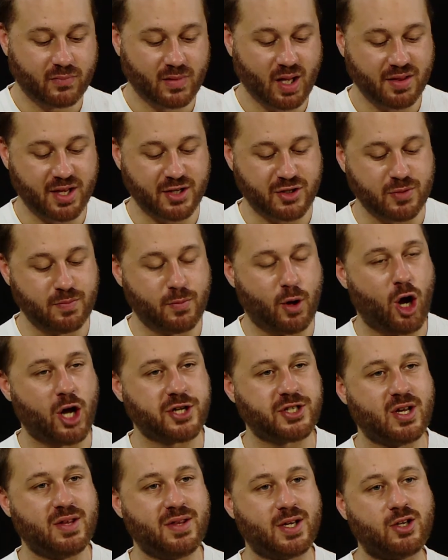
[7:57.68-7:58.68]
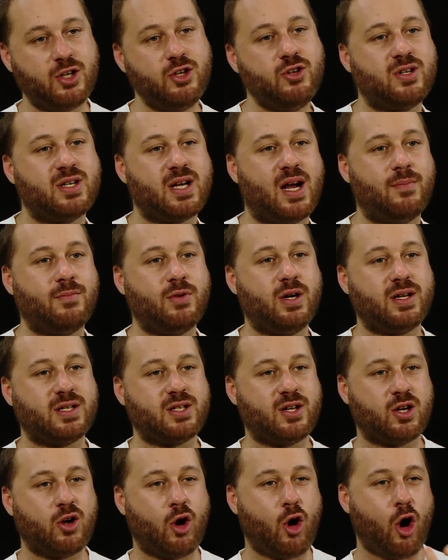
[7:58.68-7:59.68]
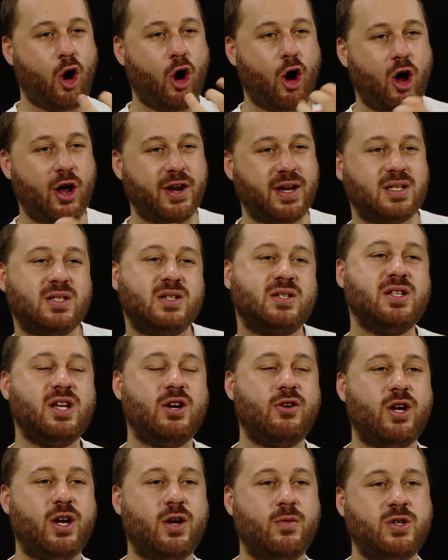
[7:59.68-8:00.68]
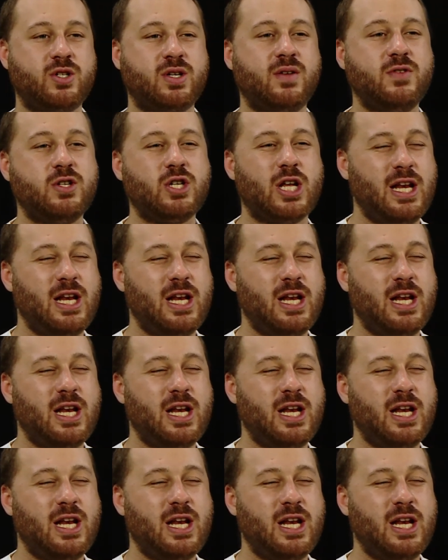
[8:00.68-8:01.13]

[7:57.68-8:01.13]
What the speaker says: The tomato and the cucumber has like a hard exterior which gives you a